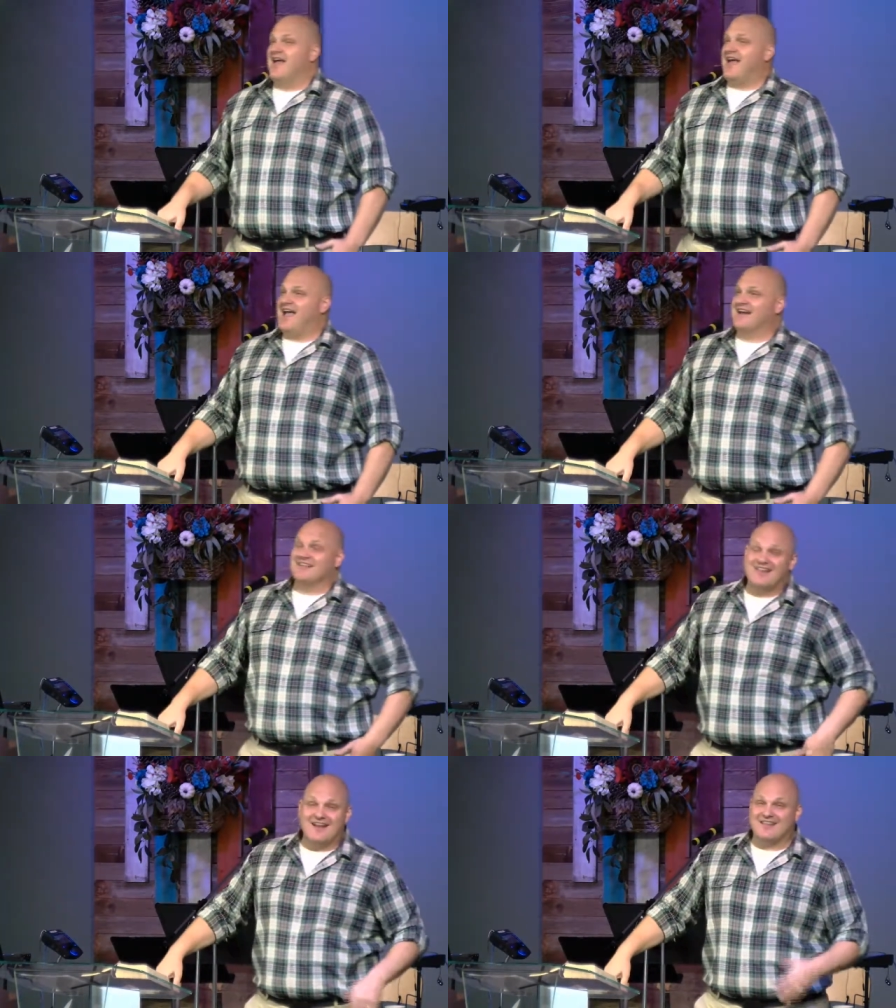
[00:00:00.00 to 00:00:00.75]
And a
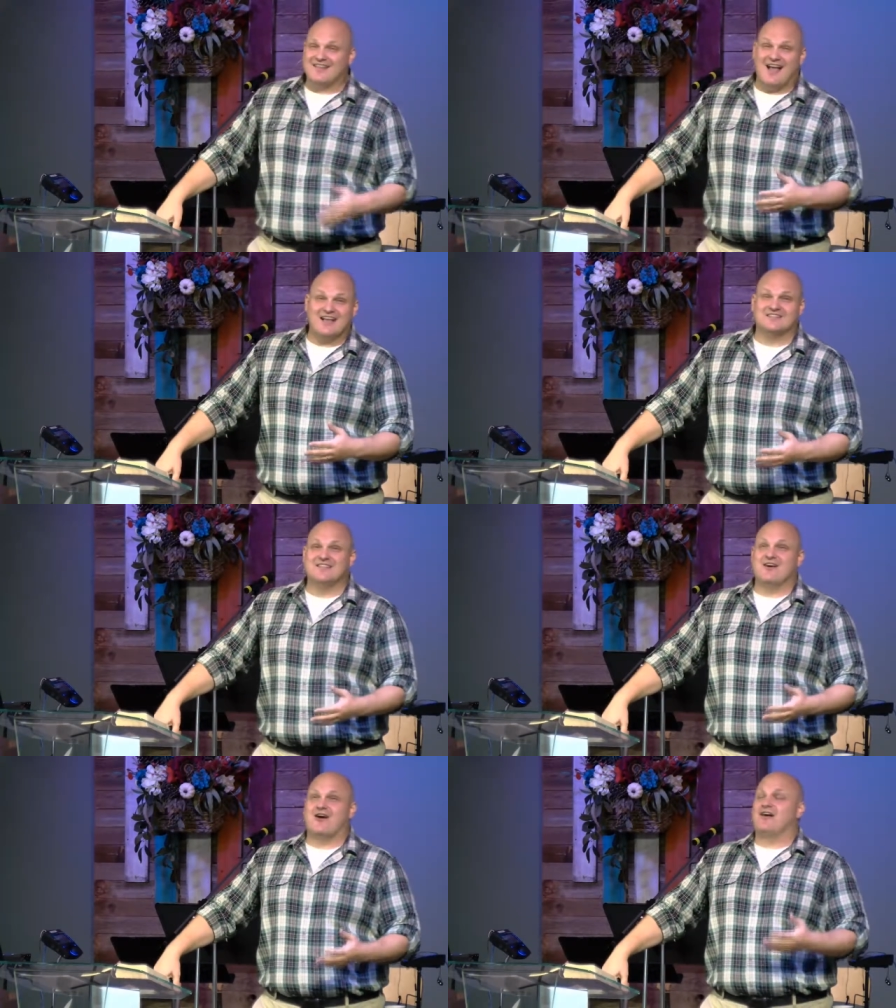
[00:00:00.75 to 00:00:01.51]
lot of the guys in
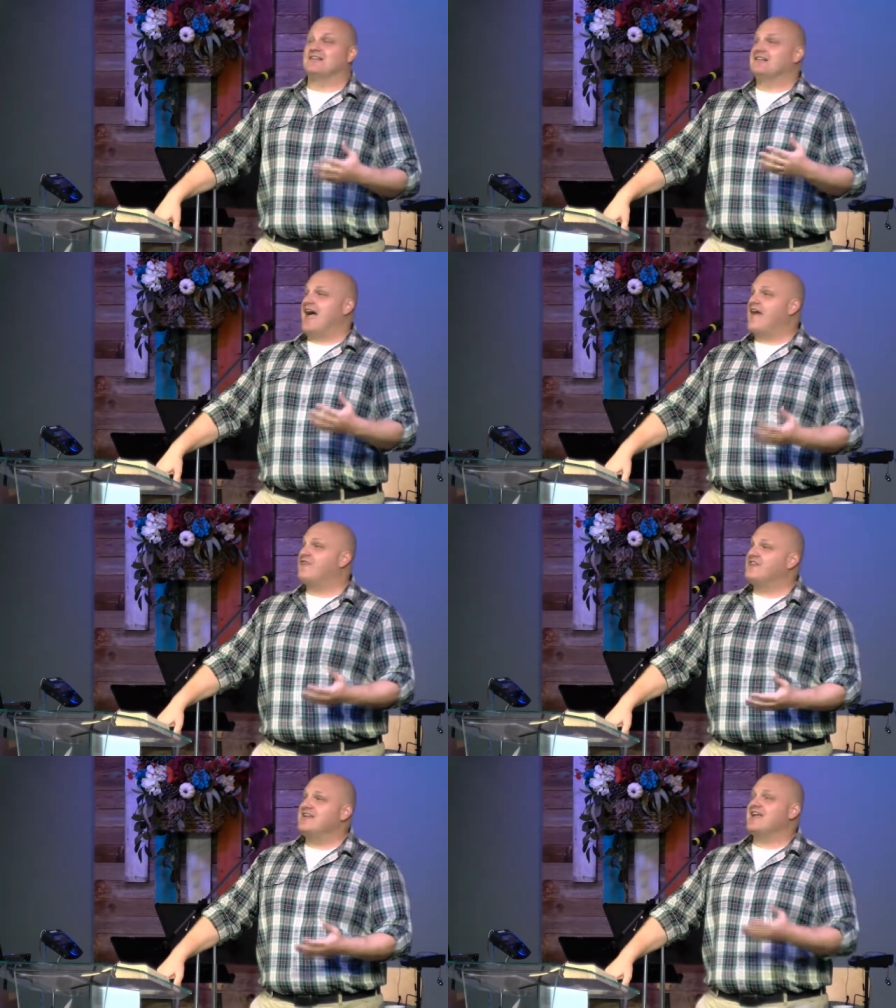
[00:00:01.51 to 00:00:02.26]
there are
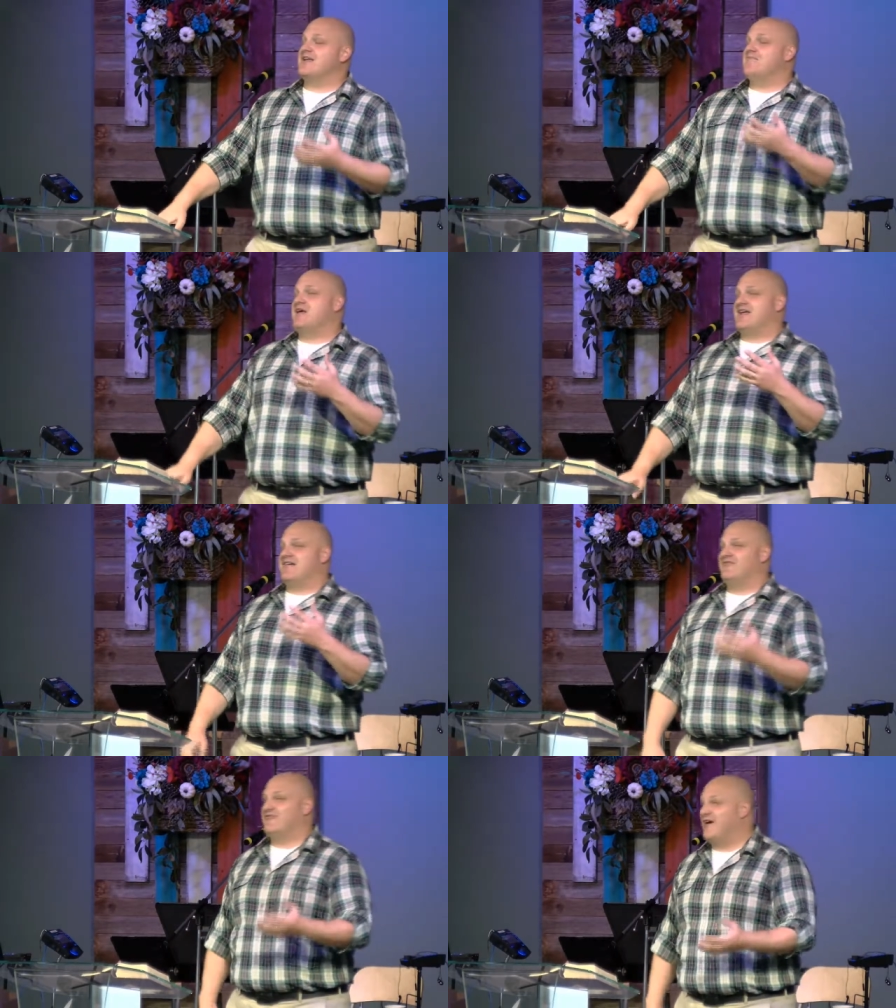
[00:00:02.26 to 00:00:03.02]
laughing and making
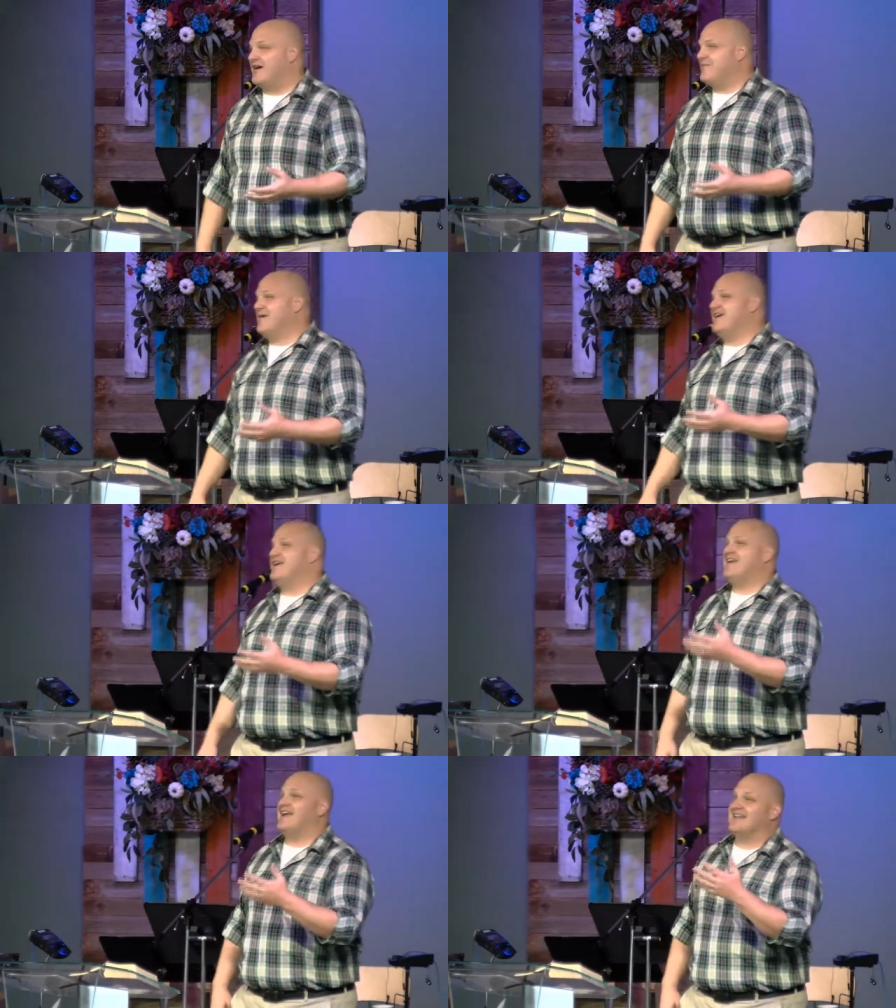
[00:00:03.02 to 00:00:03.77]
fun of
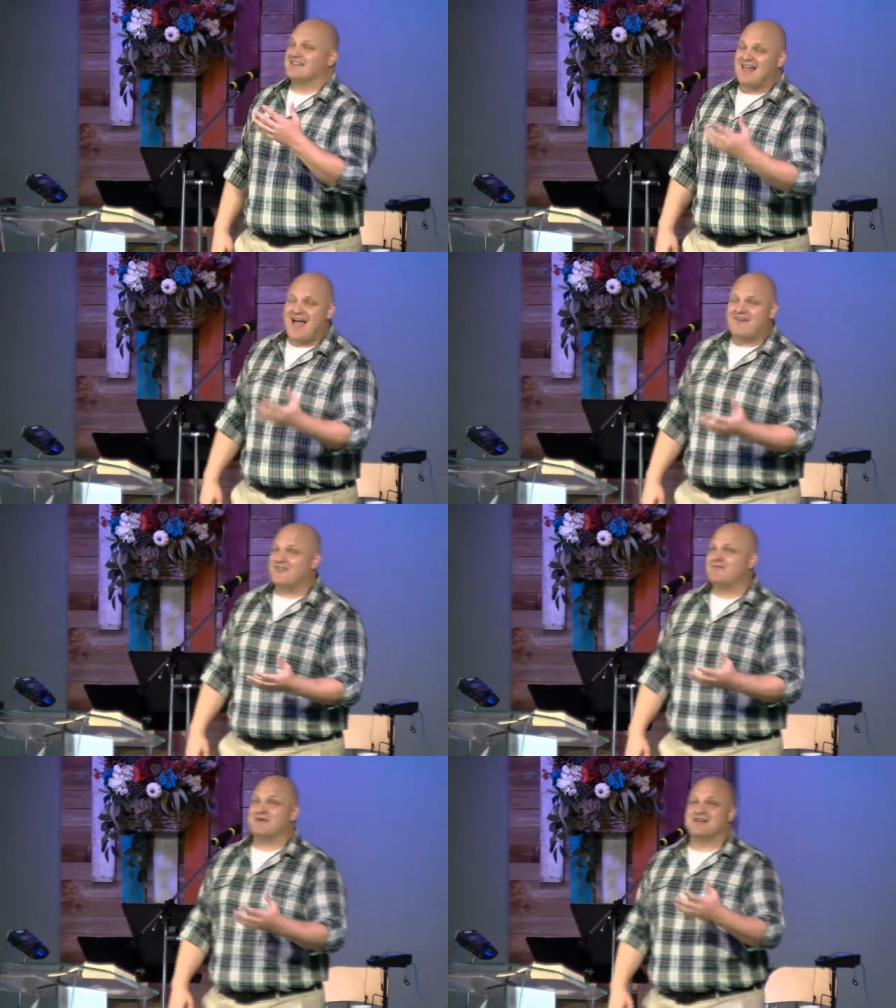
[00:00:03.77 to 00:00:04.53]
me and
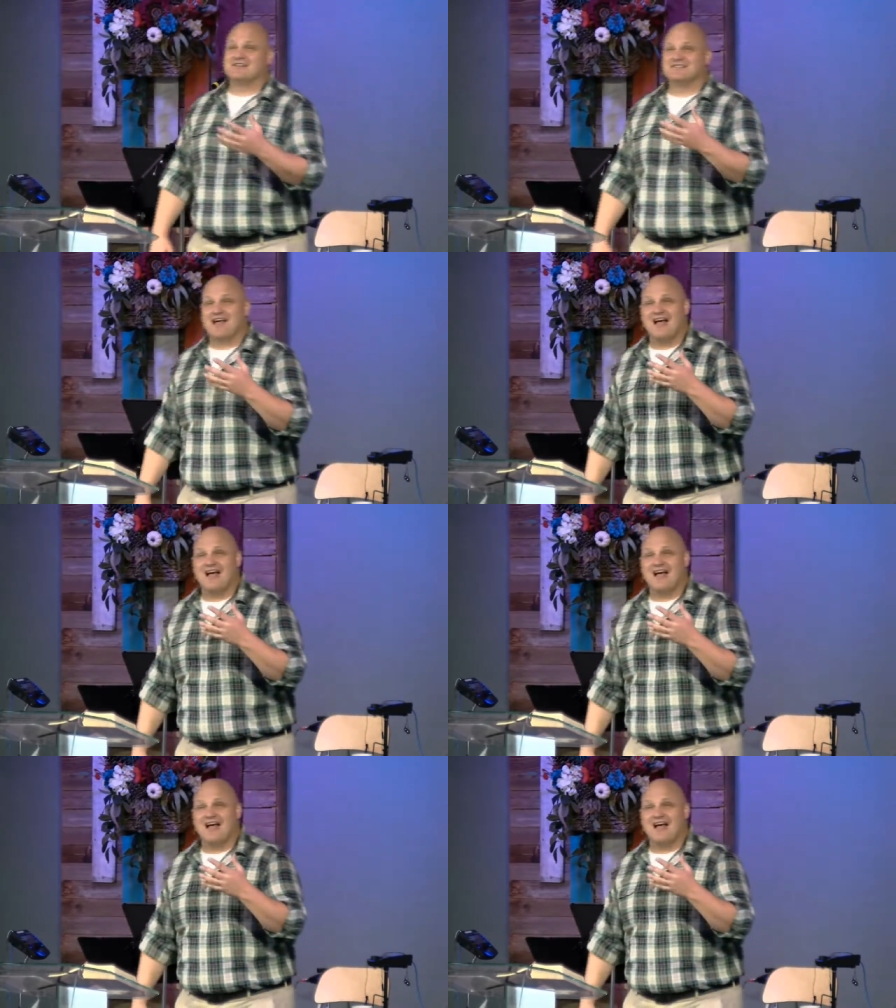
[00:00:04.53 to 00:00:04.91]
laughing because I